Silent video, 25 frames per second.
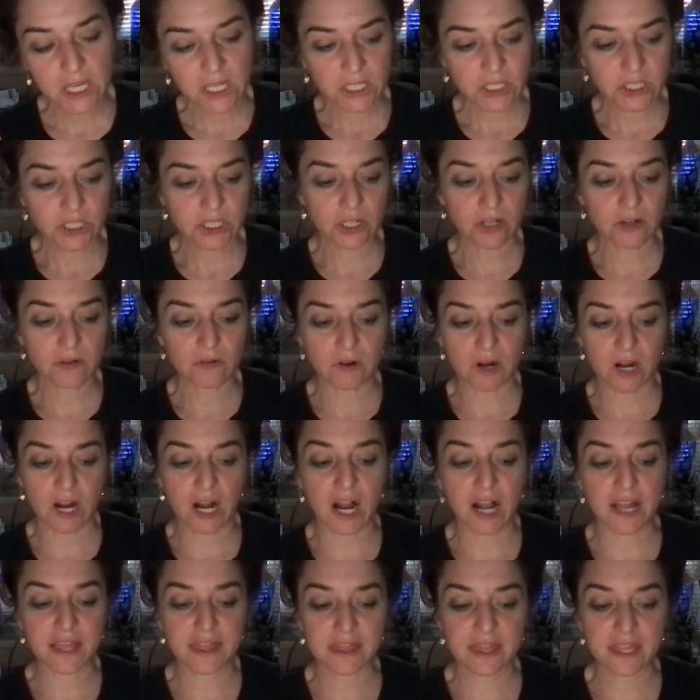So
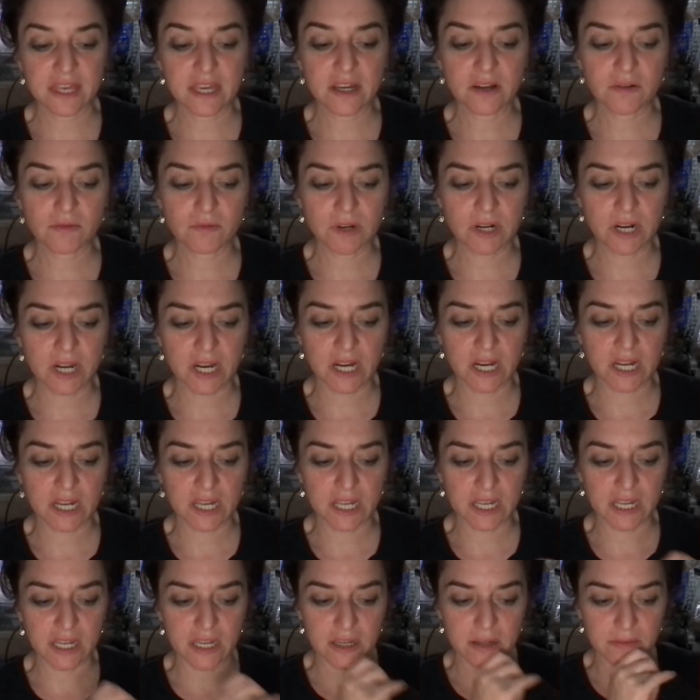I think
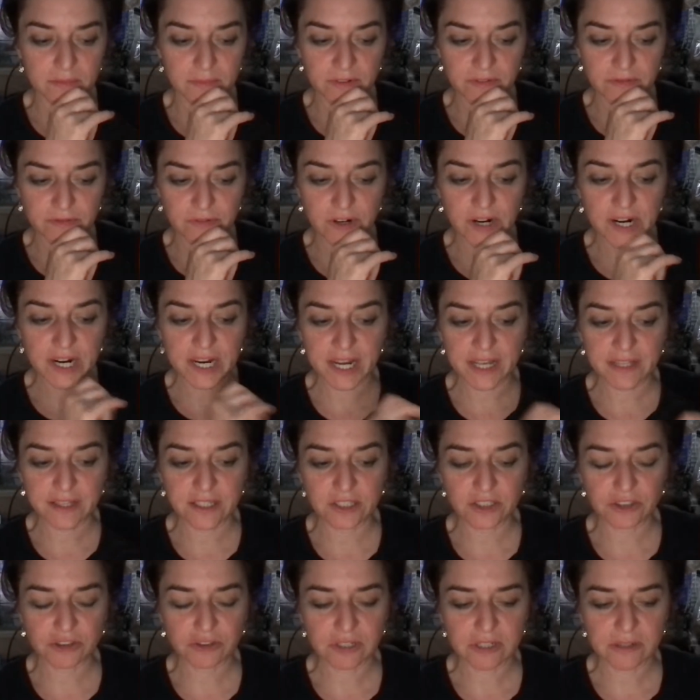before I had
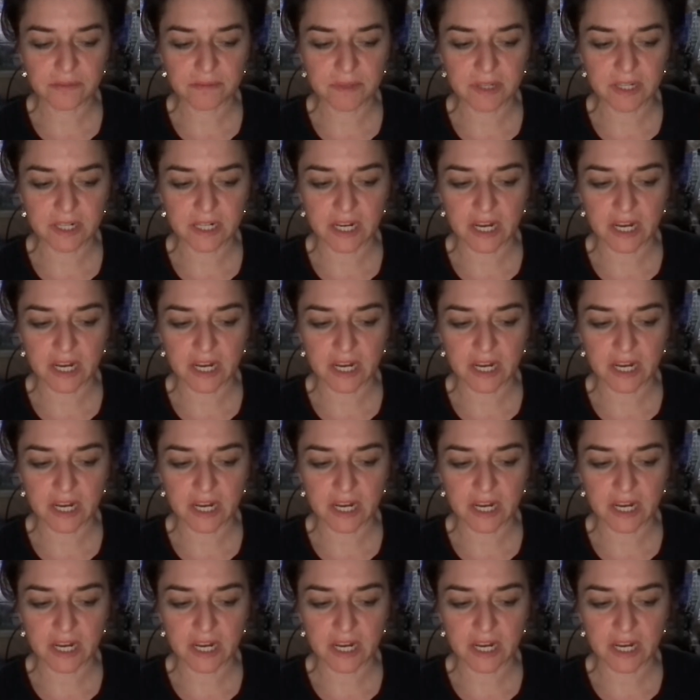the treatment,